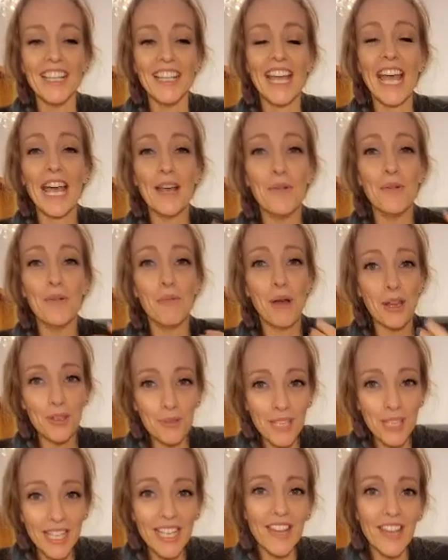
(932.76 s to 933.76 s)
And when you
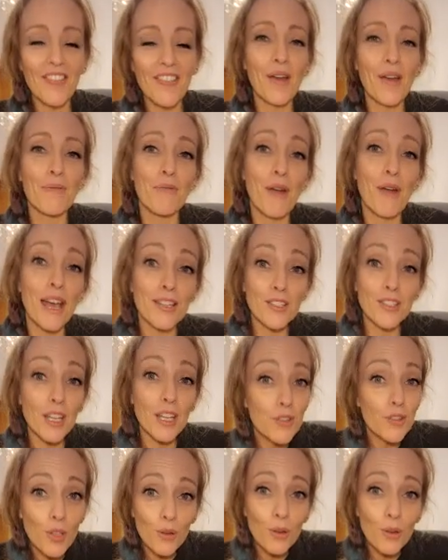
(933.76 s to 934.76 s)
can get that rest,
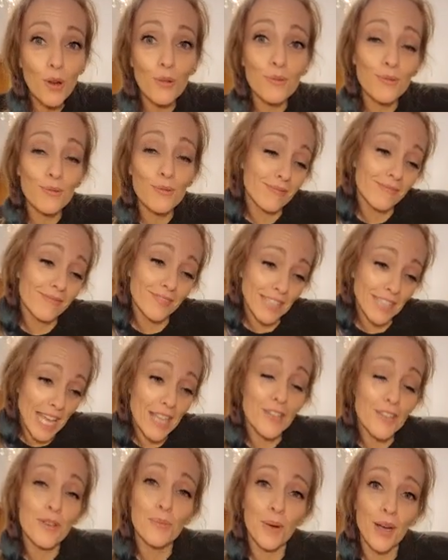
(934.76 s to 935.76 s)
if you don't
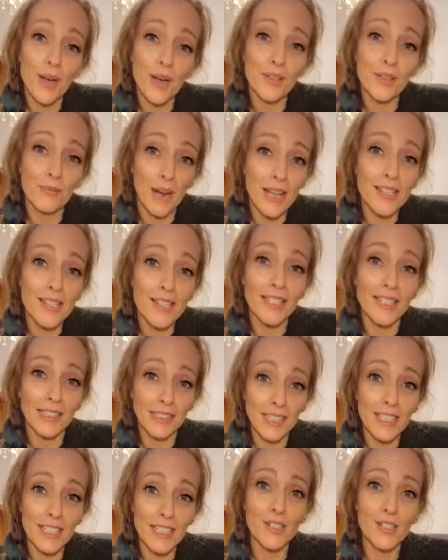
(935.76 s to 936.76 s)
let your body rest and
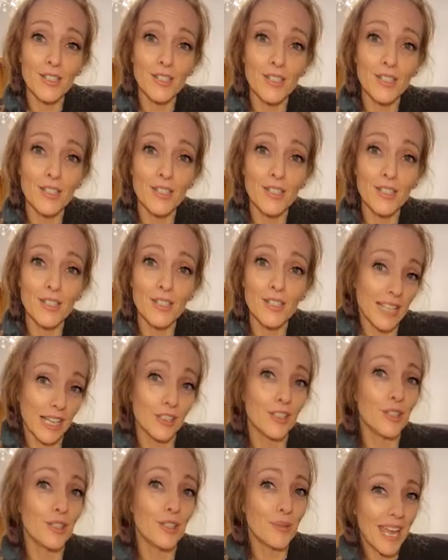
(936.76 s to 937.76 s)
listen to when it's
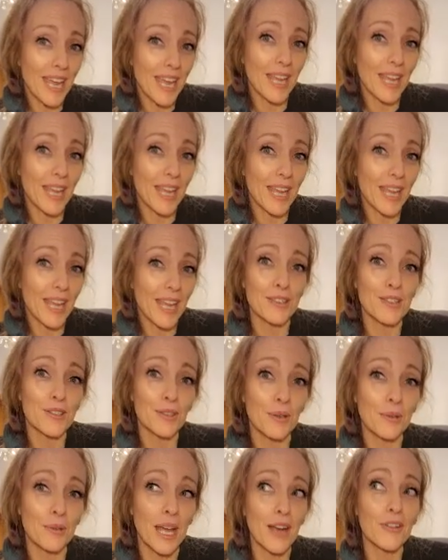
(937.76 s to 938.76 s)
telling you, hey, we need to
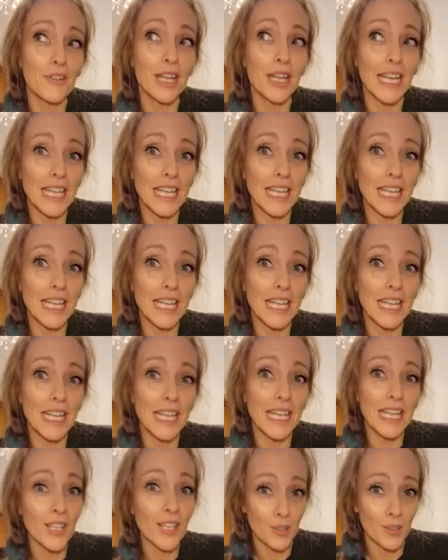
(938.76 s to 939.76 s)
slow down, it's
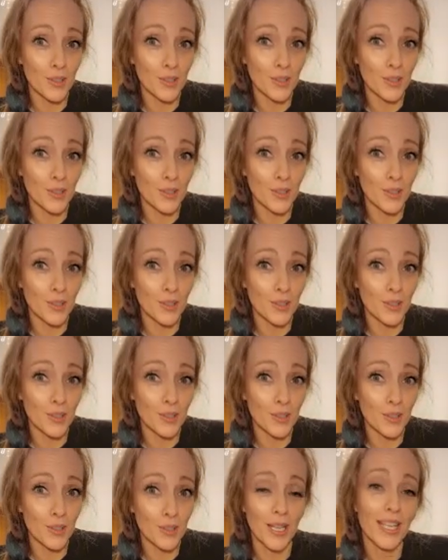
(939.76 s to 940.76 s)
going to stop
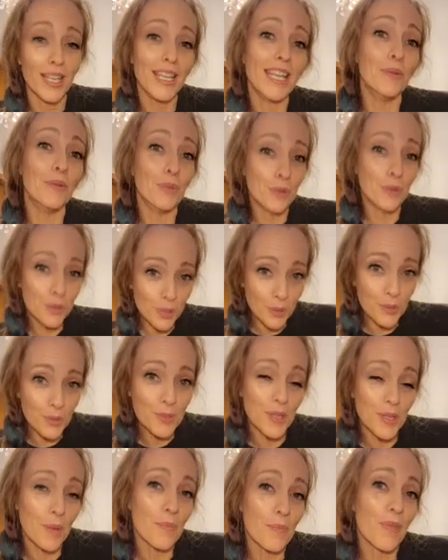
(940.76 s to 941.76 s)
you. It will do
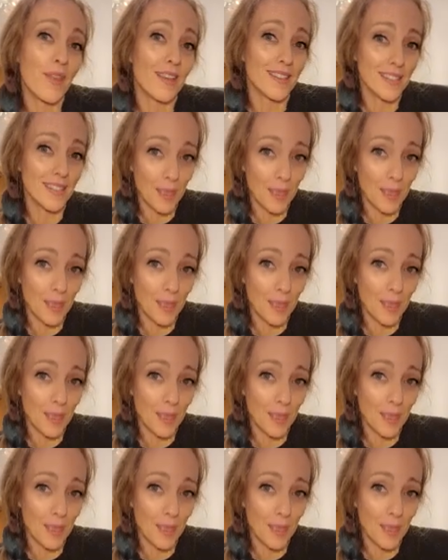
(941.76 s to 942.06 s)
something.